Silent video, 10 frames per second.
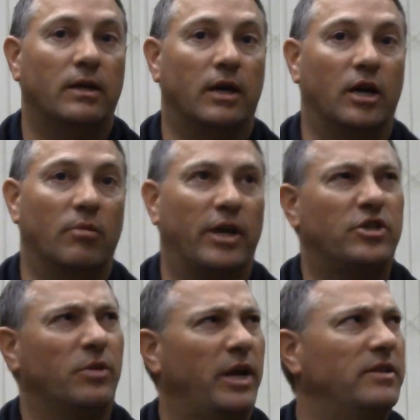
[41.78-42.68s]
Um,
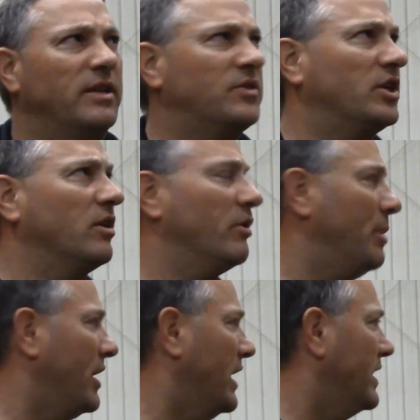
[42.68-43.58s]
actually, we had diff steer all the way
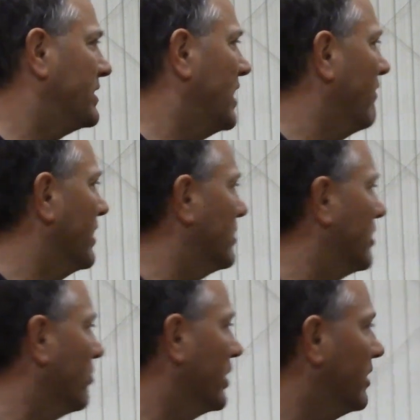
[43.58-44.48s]
back in 87,
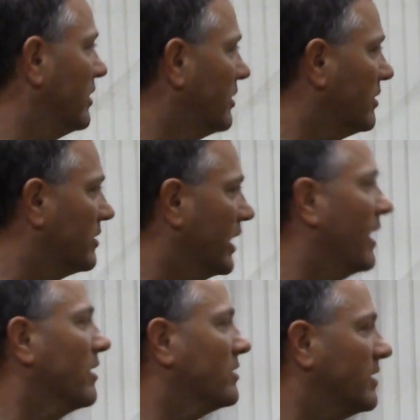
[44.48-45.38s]
didn't we?
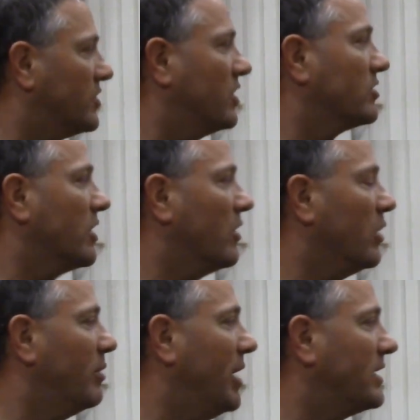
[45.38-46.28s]
Yeah, diff steer's gone all
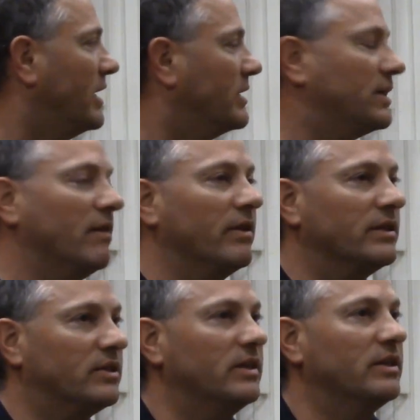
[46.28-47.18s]
the way back to 87.
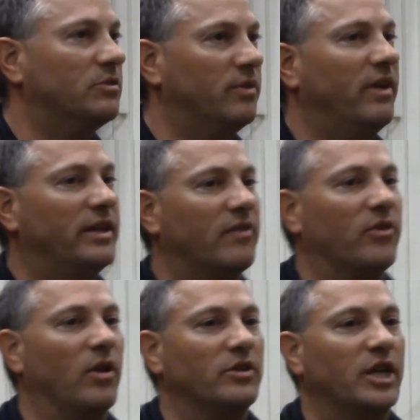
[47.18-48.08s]
It's, it's, we've had that for
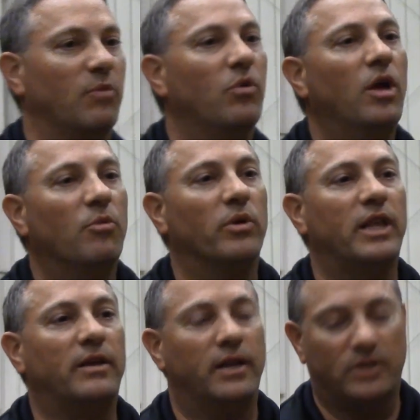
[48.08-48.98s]
a long time. But what
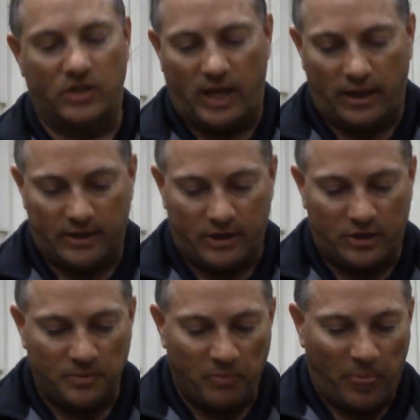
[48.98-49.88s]
that does is that lets us,
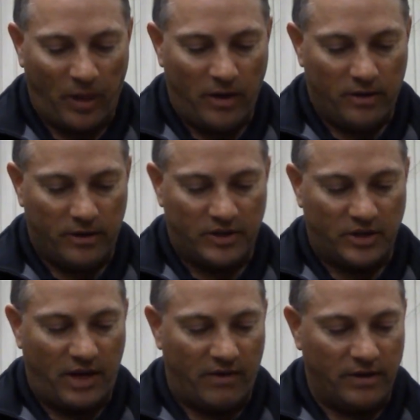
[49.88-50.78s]
lets us
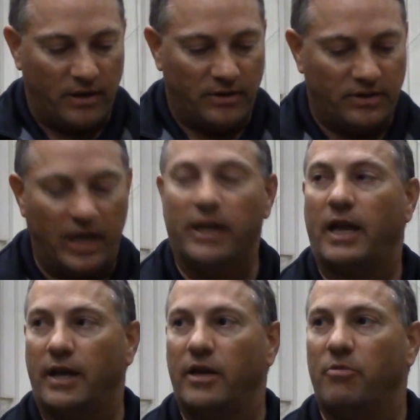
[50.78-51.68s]
have a, a
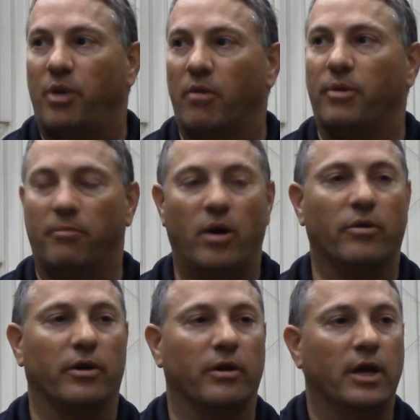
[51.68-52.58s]
dedicated pump and
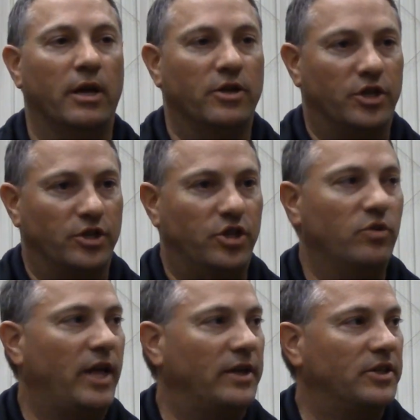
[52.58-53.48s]
motor to do
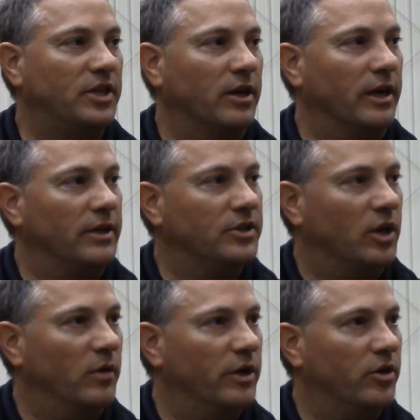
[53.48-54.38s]
that steering.
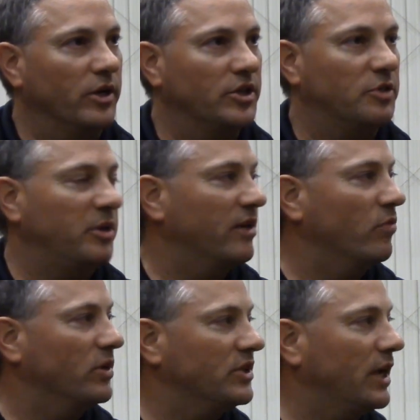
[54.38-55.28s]
So increase speed of
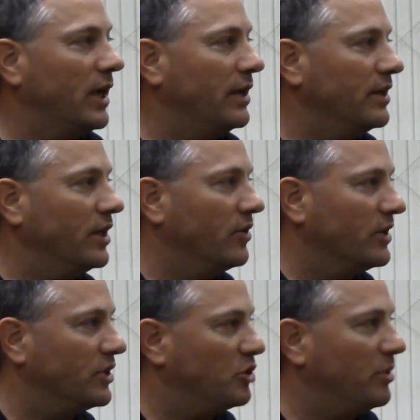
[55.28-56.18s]
one side and
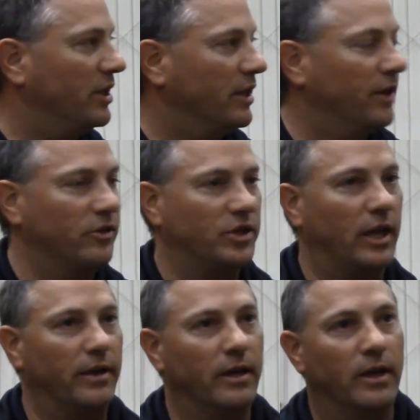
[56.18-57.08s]
decrease the speed of the other
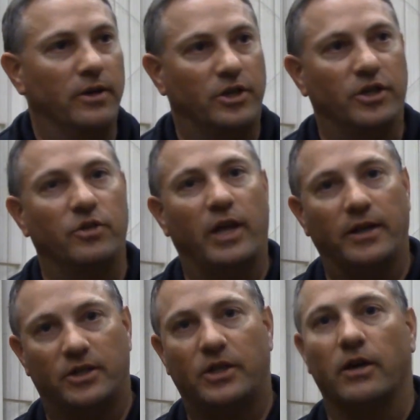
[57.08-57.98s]
side to do
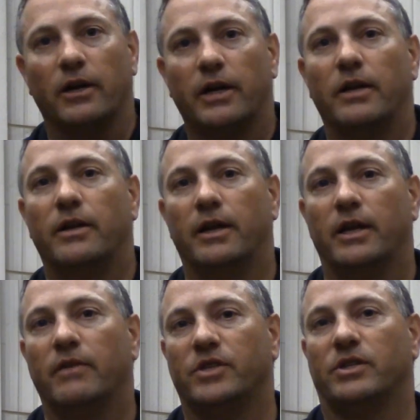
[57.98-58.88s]
that steering, and, and it
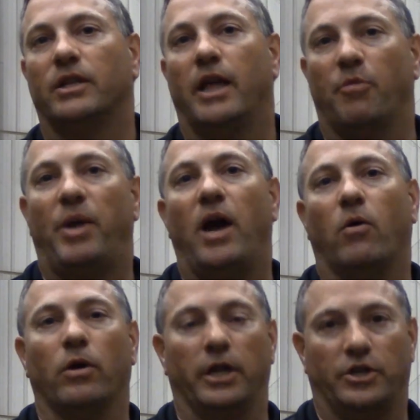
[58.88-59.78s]
gives us a lot of
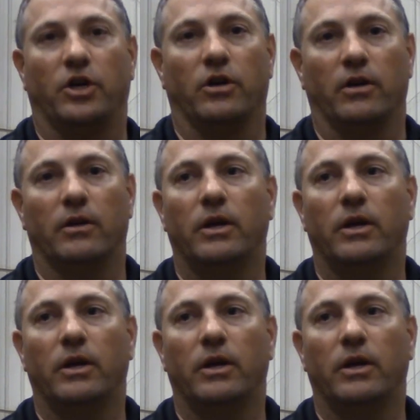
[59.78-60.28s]
power in a turn.